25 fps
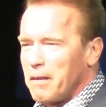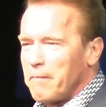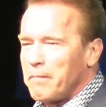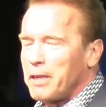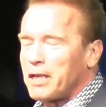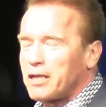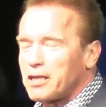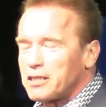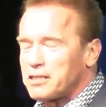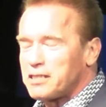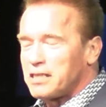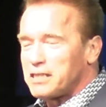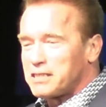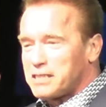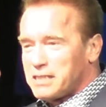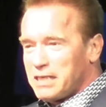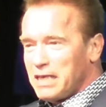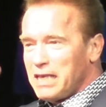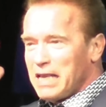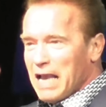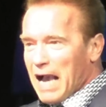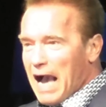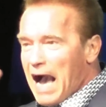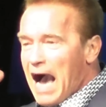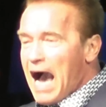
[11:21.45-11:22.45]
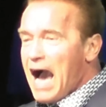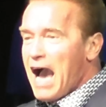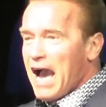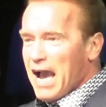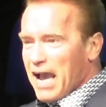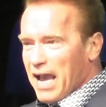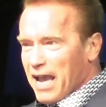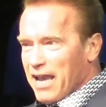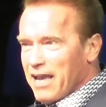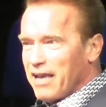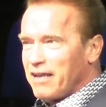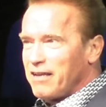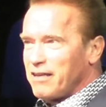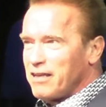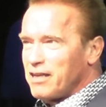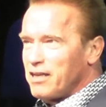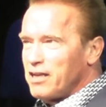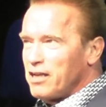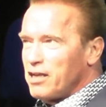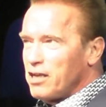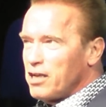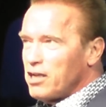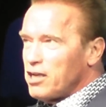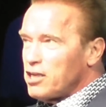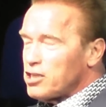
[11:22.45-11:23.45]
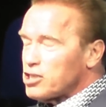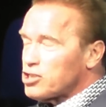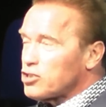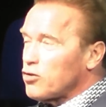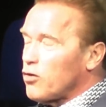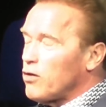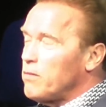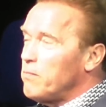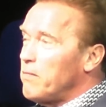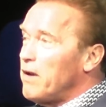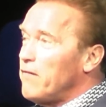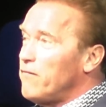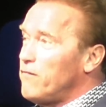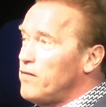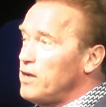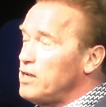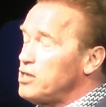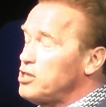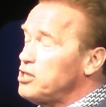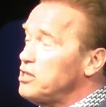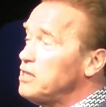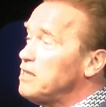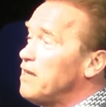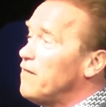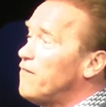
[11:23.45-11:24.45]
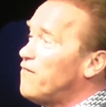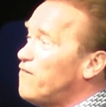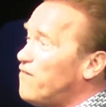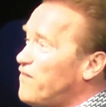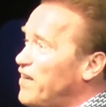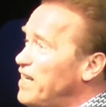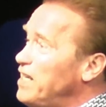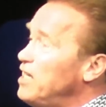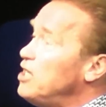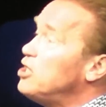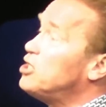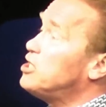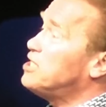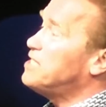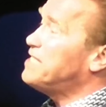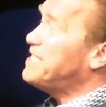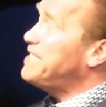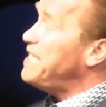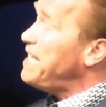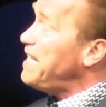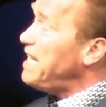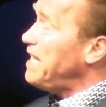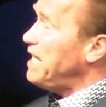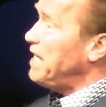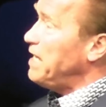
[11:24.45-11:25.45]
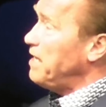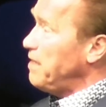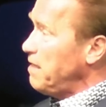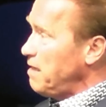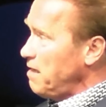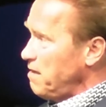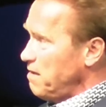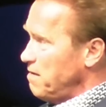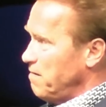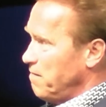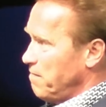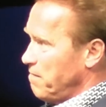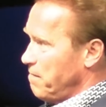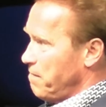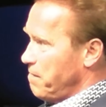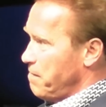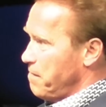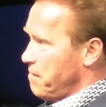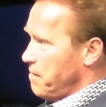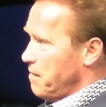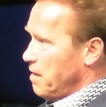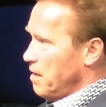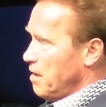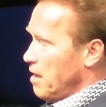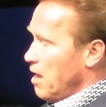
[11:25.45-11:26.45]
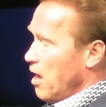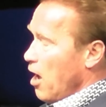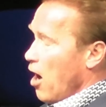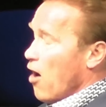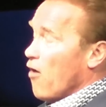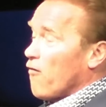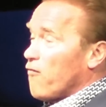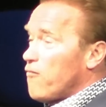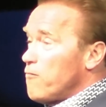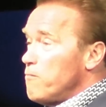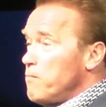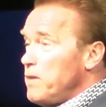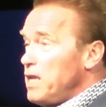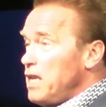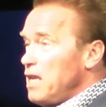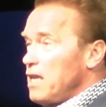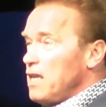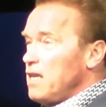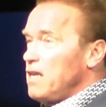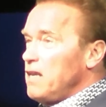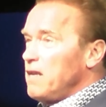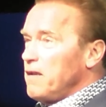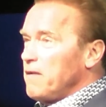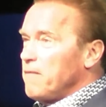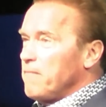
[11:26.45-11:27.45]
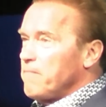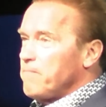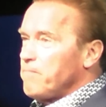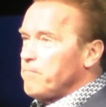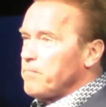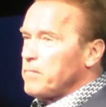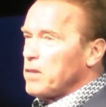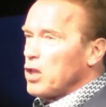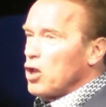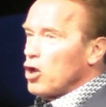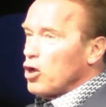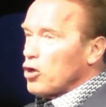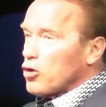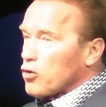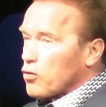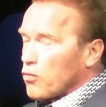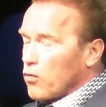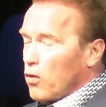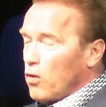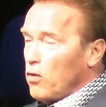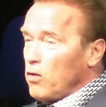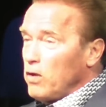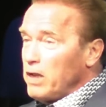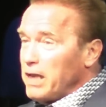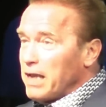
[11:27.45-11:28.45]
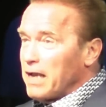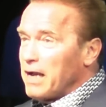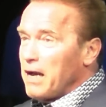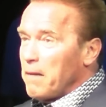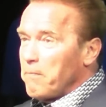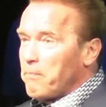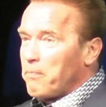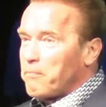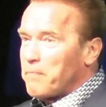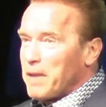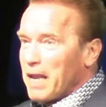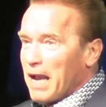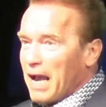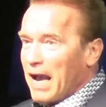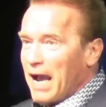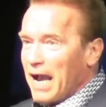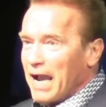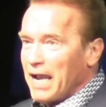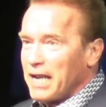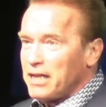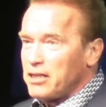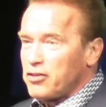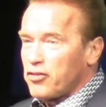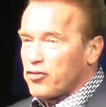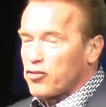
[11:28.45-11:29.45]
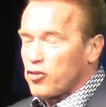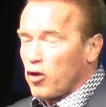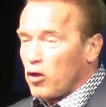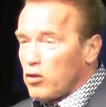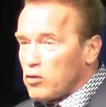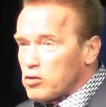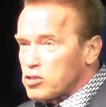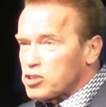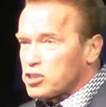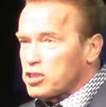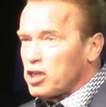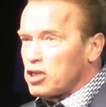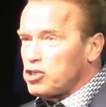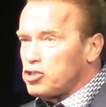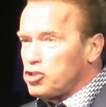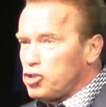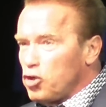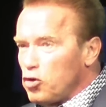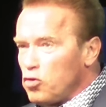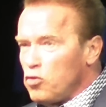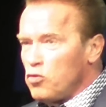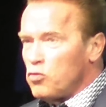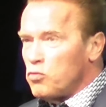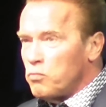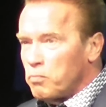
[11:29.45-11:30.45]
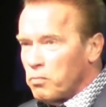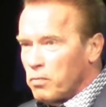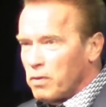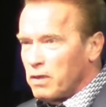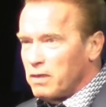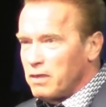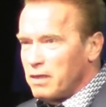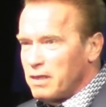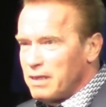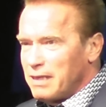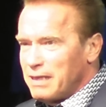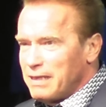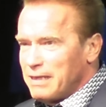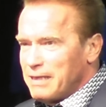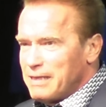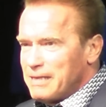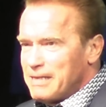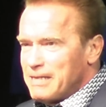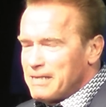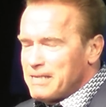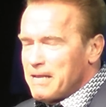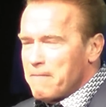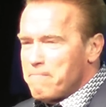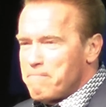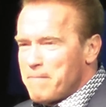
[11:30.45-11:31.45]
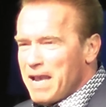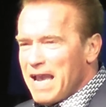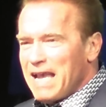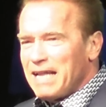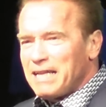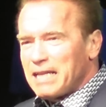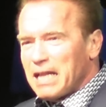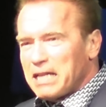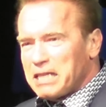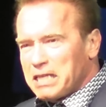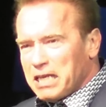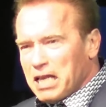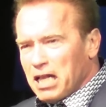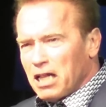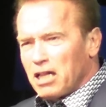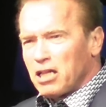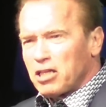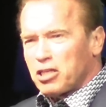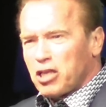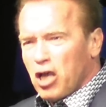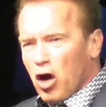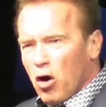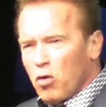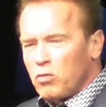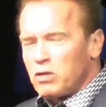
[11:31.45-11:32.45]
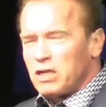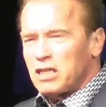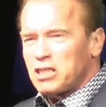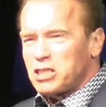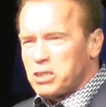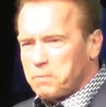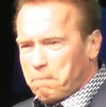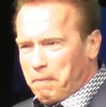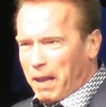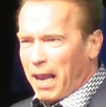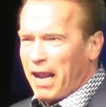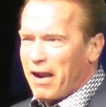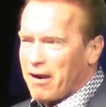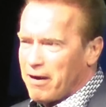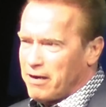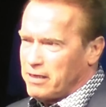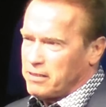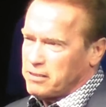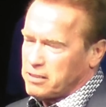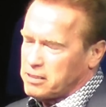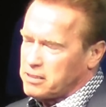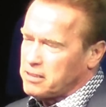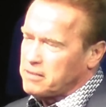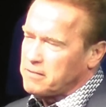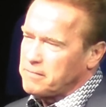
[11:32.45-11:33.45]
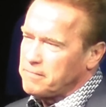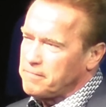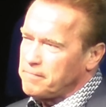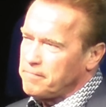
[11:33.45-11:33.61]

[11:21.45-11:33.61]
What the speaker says: Because you see, I saw in my vision the finished scene of me crawling up behind Thulsa Doom, the man that killed Conan's parents,